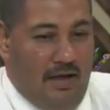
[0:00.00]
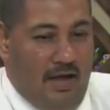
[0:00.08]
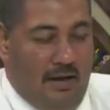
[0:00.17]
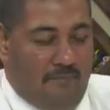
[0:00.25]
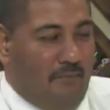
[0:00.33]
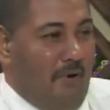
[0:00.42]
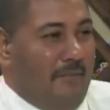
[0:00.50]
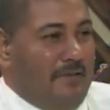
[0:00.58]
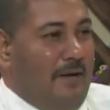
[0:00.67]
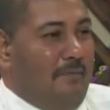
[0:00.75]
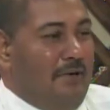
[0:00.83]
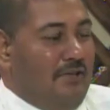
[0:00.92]
at proper
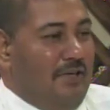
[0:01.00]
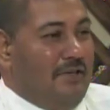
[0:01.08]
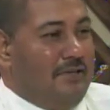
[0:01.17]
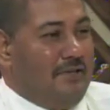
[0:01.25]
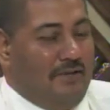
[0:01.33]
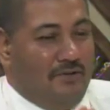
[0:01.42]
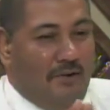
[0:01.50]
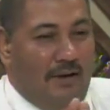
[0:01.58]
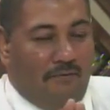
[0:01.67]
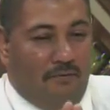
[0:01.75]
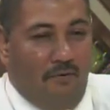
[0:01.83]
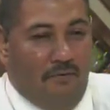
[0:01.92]
temperatures, to
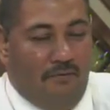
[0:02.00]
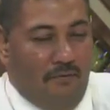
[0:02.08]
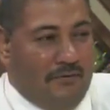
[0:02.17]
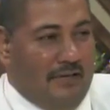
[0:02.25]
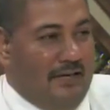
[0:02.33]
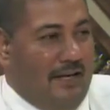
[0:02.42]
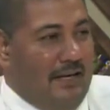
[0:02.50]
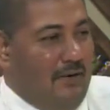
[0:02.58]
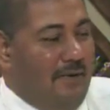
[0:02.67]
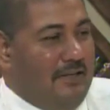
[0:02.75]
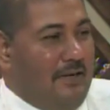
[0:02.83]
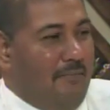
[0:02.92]
have cooked foods at
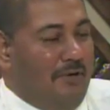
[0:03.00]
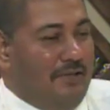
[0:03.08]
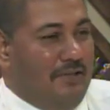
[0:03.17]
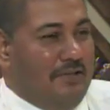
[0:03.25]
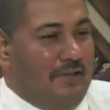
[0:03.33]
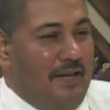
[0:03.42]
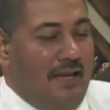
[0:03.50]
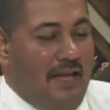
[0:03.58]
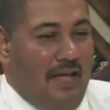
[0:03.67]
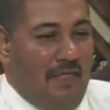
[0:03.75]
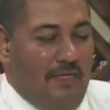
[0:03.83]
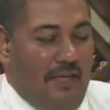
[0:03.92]
adequate temperatures.
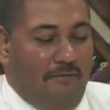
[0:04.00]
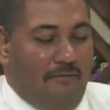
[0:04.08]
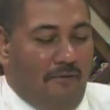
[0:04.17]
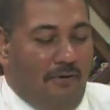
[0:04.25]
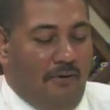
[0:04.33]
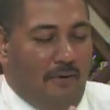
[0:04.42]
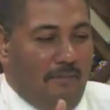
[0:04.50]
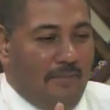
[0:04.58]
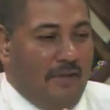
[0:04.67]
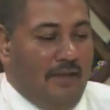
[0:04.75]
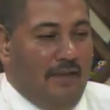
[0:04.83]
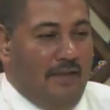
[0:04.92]
And therefore,
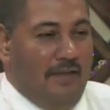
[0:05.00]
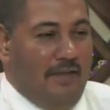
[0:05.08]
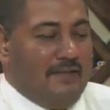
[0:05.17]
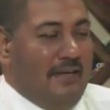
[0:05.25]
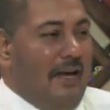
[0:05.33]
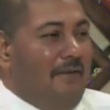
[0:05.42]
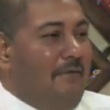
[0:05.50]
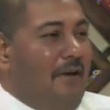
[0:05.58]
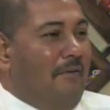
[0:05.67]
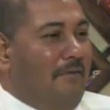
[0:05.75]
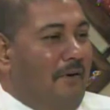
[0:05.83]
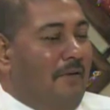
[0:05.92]
these are
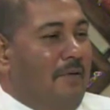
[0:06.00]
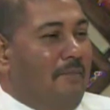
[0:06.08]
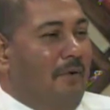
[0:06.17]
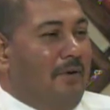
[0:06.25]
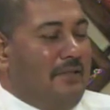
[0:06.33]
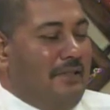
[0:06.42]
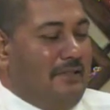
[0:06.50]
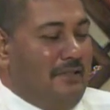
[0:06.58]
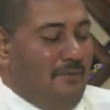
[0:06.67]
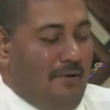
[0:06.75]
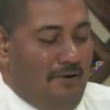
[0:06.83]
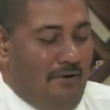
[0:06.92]
very, very important
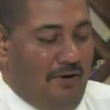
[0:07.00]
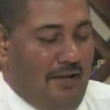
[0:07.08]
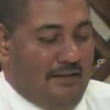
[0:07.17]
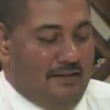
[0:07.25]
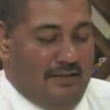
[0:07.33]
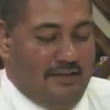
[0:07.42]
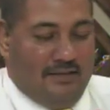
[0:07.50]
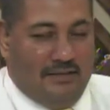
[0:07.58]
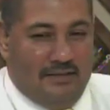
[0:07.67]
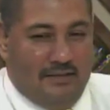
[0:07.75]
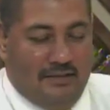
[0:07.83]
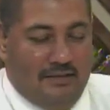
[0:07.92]
when you look at
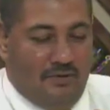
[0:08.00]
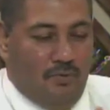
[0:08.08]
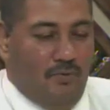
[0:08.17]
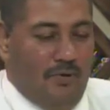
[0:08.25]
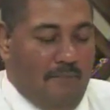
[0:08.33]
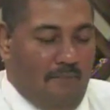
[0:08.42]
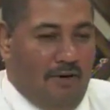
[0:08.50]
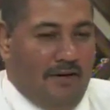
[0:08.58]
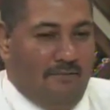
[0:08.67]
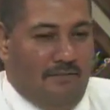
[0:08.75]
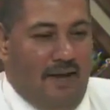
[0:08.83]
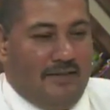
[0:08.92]
two
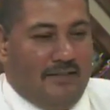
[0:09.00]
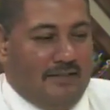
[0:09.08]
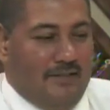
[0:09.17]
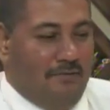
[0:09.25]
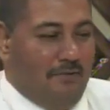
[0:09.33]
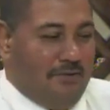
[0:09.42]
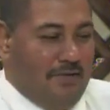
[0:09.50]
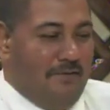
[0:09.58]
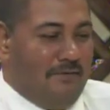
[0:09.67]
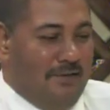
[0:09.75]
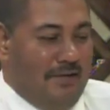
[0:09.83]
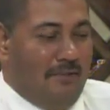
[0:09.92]
important factors in food
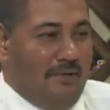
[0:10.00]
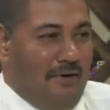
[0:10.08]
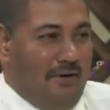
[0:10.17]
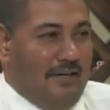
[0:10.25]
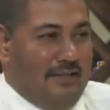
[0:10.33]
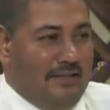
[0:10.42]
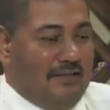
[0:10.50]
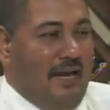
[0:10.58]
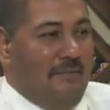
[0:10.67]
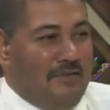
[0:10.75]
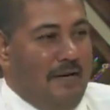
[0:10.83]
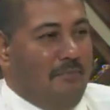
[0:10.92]
safety that we look at is
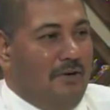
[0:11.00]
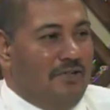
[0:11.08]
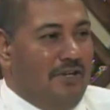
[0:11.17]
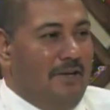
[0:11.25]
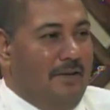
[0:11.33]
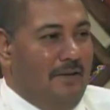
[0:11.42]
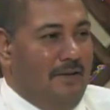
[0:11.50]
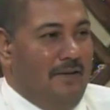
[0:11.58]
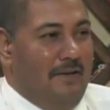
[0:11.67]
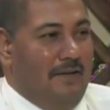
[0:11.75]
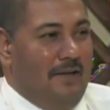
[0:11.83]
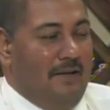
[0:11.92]
time temperature.
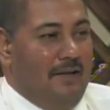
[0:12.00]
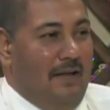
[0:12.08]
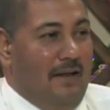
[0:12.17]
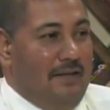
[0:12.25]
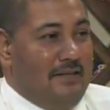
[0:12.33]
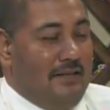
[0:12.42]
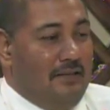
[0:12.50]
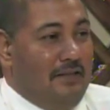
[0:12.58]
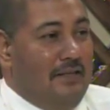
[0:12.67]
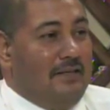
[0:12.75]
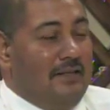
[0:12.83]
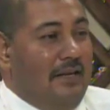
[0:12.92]
And
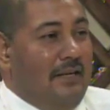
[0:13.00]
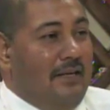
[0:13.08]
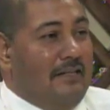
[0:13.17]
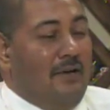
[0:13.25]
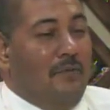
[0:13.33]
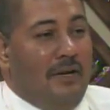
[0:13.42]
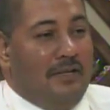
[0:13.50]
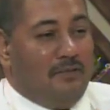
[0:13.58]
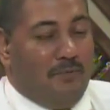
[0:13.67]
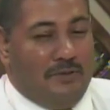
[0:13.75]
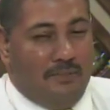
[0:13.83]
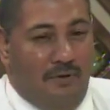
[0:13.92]
these are what is
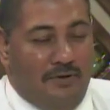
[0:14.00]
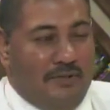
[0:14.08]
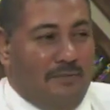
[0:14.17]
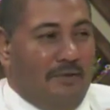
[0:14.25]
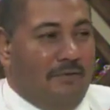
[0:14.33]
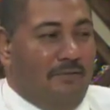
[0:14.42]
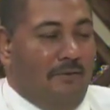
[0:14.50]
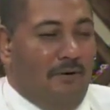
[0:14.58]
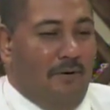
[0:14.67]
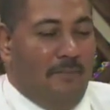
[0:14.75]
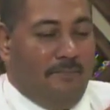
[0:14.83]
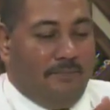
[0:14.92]
responsible for